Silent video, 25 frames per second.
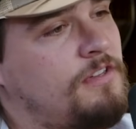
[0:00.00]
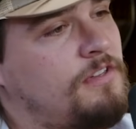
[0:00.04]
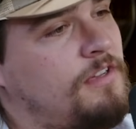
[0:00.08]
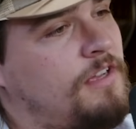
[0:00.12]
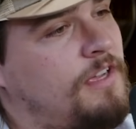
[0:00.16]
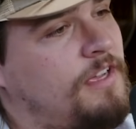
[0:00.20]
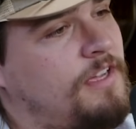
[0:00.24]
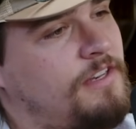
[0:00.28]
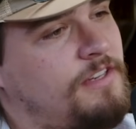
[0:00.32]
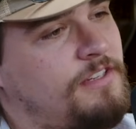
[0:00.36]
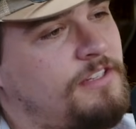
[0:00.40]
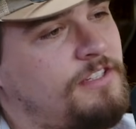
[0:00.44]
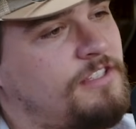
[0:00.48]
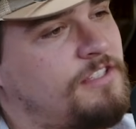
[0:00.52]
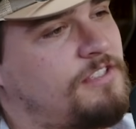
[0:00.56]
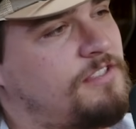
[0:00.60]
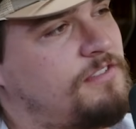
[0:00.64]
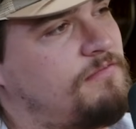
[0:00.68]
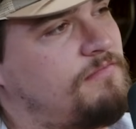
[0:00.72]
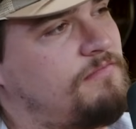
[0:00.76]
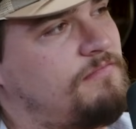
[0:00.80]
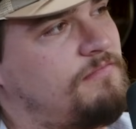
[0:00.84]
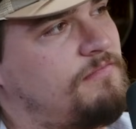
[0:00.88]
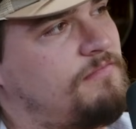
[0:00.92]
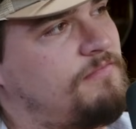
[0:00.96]
And just
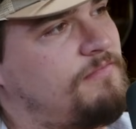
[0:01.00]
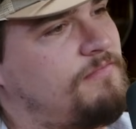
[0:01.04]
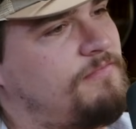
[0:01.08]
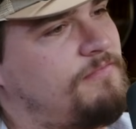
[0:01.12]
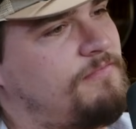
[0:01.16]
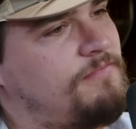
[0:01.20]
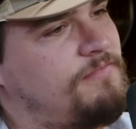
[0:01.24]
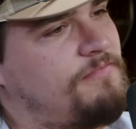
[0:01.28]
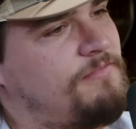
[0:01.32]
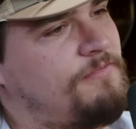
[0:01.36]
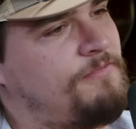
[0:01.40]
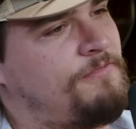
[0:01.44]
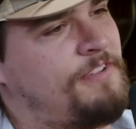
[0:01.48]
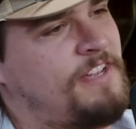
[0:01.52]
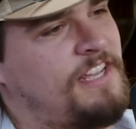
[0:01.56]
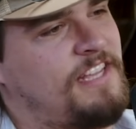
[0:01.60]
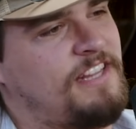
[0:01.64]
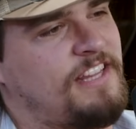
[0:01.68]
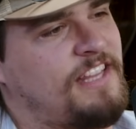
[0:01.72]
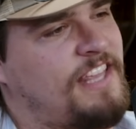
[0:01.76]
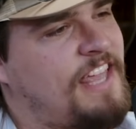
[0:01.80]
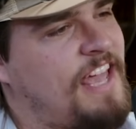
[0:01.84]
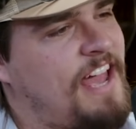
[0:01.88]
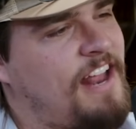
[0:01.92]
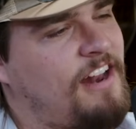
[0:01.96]

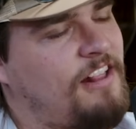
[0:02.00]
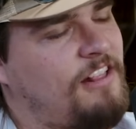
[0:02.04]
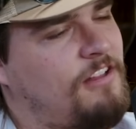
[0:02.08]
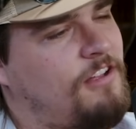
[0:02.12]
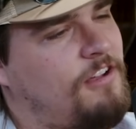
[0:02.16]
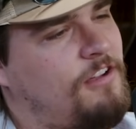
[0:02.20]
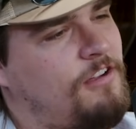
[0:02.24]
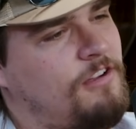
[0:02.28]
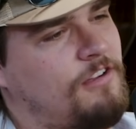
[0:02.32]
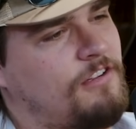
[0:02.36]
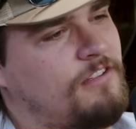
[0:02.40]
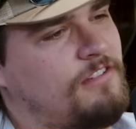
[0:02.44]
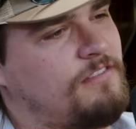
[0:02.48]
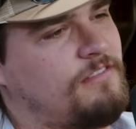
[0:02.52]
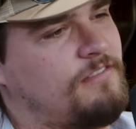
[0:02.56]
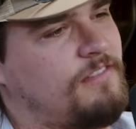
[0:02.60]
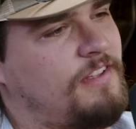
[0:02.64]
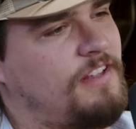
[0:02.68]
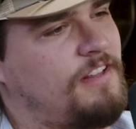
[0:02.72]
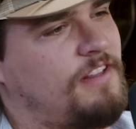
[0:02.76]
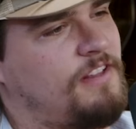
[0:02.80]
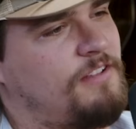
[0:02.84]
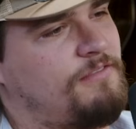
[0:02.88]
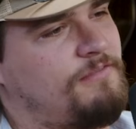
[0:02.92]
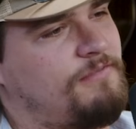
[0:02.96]
feeding the catalog,
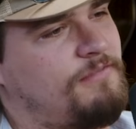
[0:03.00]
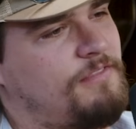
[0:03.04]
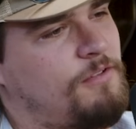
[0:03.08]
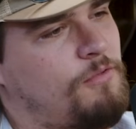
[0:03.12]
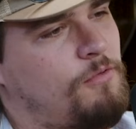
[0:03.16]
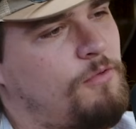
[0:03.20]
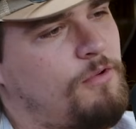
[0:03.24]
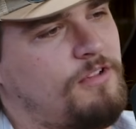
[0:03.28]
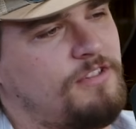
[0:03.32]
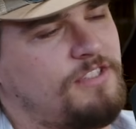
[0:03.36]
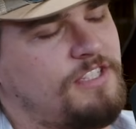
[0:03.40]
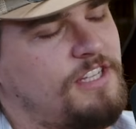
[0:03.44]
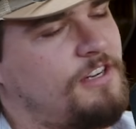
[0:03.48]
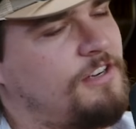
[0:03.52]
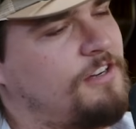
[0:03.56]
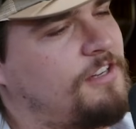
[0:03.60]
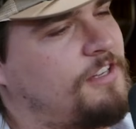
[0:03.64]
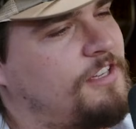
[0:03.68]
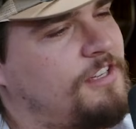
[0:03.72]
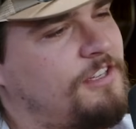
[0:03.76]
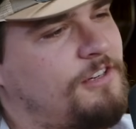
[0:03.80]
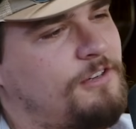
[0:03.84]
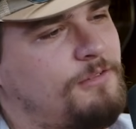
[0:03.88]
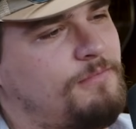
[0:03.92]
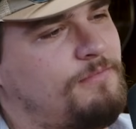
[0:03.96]
and the ones that are
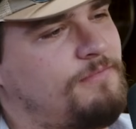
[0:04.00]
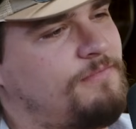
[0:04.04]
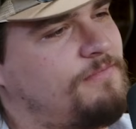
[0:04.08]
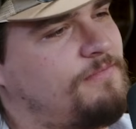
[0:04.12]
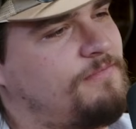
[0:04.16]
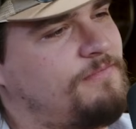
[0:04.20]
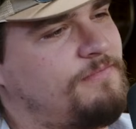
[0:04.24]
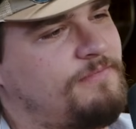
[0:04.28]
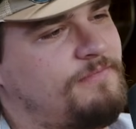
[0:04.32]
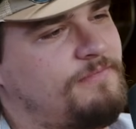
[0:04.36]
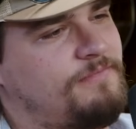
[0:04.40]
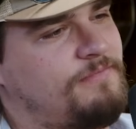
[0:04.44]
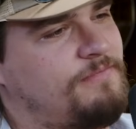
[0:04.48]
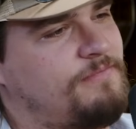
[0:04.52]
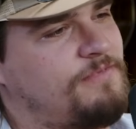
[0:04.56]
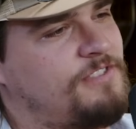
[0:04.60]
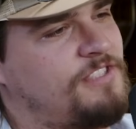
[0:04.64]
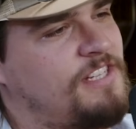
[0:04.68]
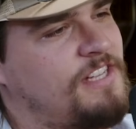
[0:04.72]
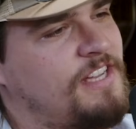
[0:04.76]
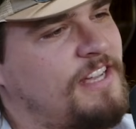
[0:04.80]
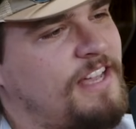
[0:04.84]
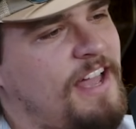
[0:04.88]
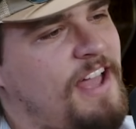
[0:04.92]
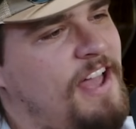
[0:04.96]
good will
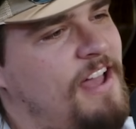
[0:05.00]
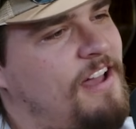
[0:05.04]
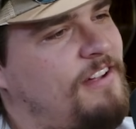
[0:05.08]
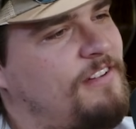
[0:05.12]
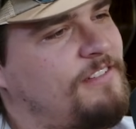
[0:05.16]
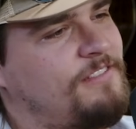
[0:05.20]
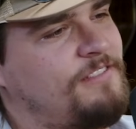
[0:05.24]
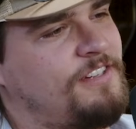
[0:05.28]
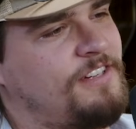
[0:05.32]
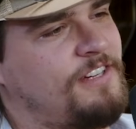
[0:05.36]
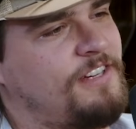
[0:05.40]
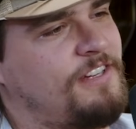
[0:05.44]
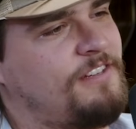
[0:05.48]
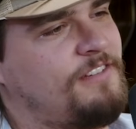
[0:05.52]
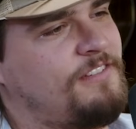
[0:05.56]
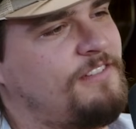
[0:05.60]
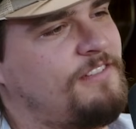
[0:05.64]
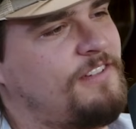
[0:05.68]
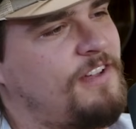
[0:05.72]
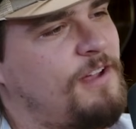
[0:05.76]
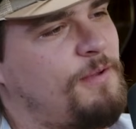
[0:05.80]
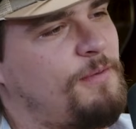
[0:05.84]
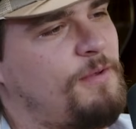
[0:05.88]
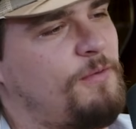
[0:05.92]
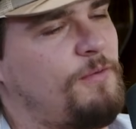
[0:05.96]
stick out, you know?
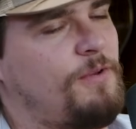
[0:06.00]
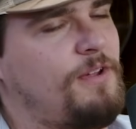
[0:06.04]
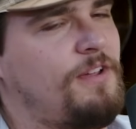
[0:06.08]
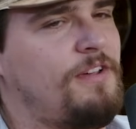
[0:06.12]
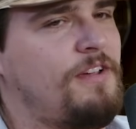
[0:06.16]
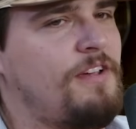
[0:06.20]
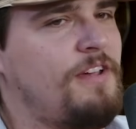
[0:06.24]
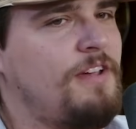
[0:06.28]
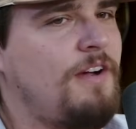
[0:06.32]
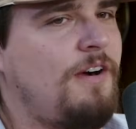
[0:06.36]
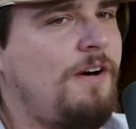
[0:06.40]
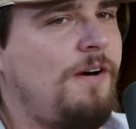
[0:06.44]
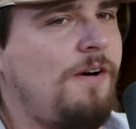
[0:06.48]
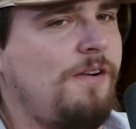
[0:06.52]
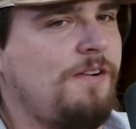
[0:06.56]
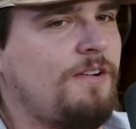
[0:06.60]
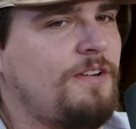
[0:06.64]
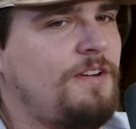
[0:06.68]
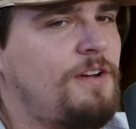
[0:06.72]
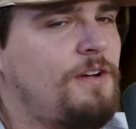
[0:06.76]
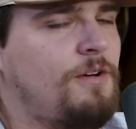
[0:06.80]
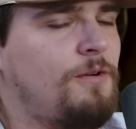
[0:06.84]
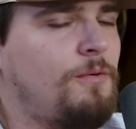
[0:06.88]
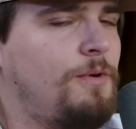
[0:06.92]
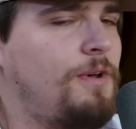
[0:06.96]
I mean,
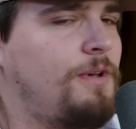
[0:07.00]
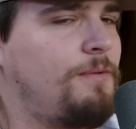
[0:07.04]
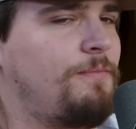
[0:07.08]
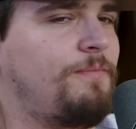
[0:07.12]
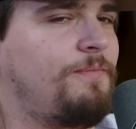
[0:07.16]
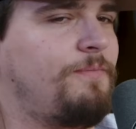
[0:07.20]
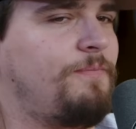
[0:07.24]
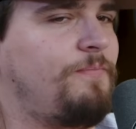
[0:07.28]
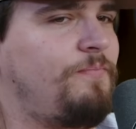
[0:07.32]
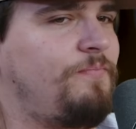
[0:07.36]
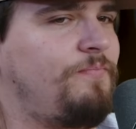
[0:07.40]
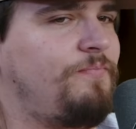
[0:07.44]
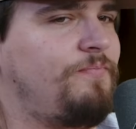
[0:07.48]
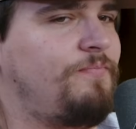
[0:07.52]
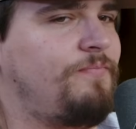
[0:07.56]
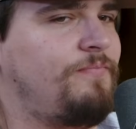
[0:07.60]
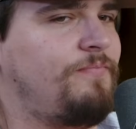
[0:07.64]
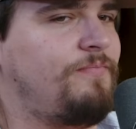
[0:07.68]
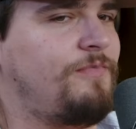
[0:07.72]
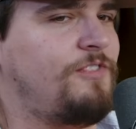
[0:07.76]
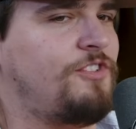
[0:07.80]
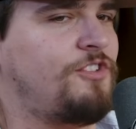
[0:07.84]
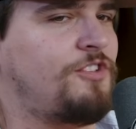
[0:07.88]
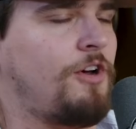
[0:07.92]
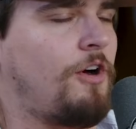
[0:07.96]
we
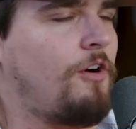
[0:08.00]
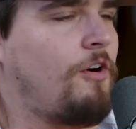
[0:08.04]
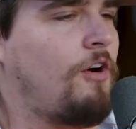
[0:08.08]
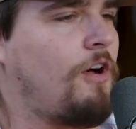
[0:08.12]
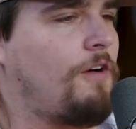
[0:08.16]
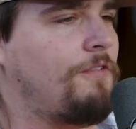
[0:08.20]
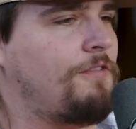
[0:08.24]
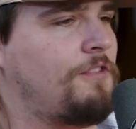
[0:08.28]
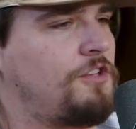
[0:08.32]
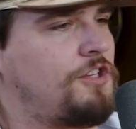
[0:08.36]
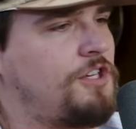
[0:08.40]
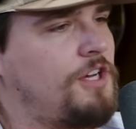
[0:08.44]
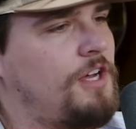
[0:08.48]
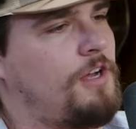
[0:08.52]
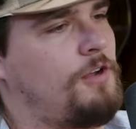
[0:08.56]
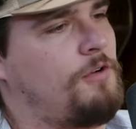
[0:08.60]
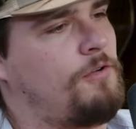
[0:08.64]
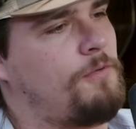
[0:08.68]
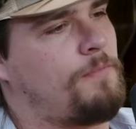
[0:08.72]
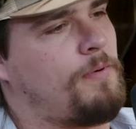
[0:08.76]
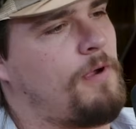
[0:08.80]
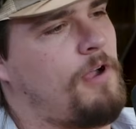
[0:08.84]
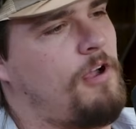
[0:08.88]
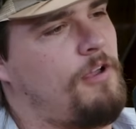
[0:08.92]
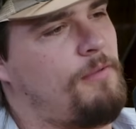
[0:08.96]
start off the show
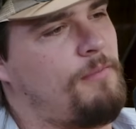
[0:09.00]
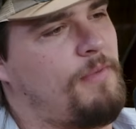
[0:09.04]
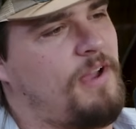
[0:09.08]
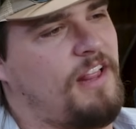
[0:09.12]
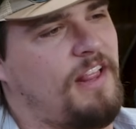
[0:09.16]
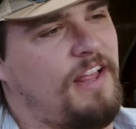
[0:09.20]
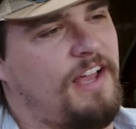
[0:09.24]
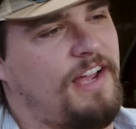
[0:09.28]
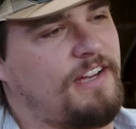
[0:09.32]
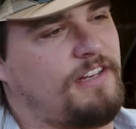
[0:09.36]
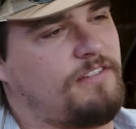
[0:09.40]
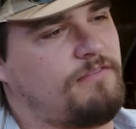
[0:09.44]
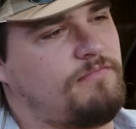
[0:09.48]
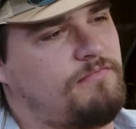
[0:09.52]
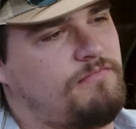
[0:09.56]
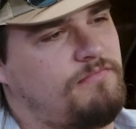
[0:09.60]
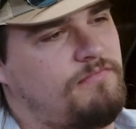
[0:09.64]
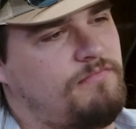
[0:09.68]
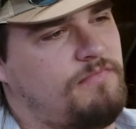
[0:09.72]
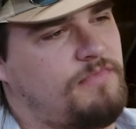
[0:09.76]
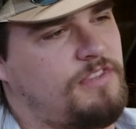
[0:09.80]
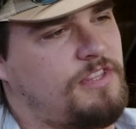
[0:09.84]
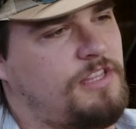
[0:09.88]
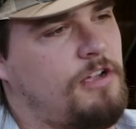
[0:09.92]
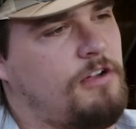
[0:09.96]
with probably my like
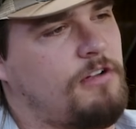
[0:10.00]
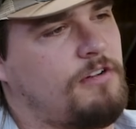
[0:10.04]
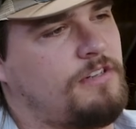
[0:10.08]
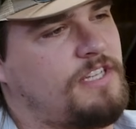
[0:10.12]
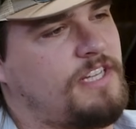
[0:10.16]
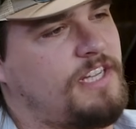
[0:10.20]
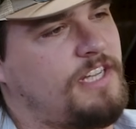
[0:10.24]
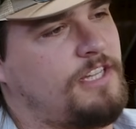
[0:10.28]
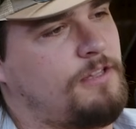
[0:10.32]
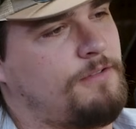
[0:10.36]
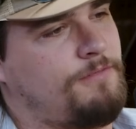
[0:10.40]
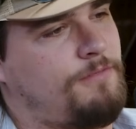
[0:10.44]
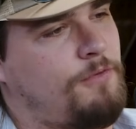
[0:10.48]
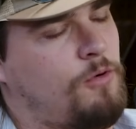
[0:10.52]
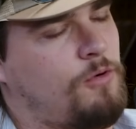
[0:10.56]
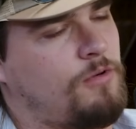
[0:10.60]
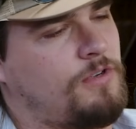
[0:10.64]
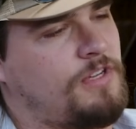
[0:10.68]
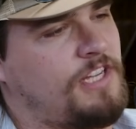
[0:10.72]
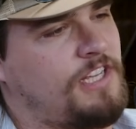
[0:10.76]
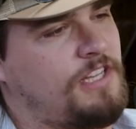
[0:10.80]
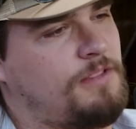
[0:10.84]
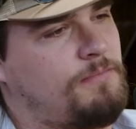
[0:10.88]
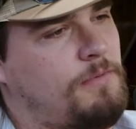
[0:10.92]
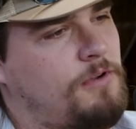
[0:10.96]
13th or
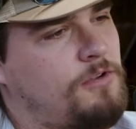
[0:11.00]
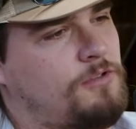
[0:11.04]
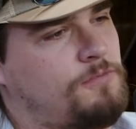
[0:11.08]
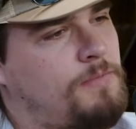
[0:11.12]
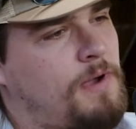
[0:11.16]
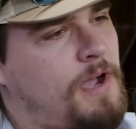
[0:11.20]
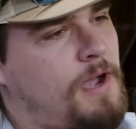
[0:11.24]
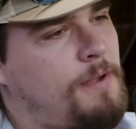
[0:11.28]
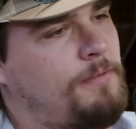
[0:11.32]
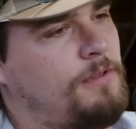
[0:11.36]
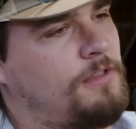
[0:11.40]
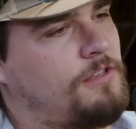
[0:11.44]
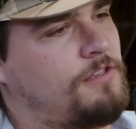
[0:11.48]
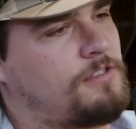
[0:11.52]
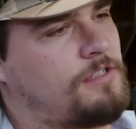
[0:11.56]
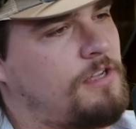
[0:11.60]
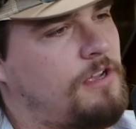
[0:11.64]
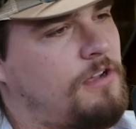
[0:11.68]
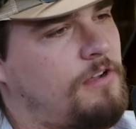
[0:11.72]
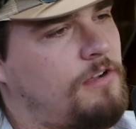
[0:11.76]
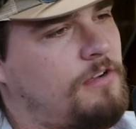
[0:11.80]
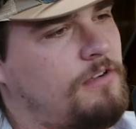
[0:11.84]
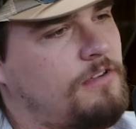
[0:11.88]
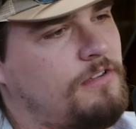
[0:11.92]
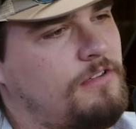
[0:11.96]
14th most popular
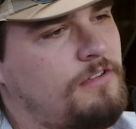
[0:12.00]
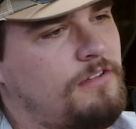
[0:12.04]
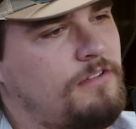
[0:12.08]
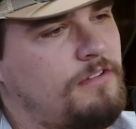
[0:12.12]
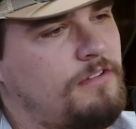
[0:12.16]
song.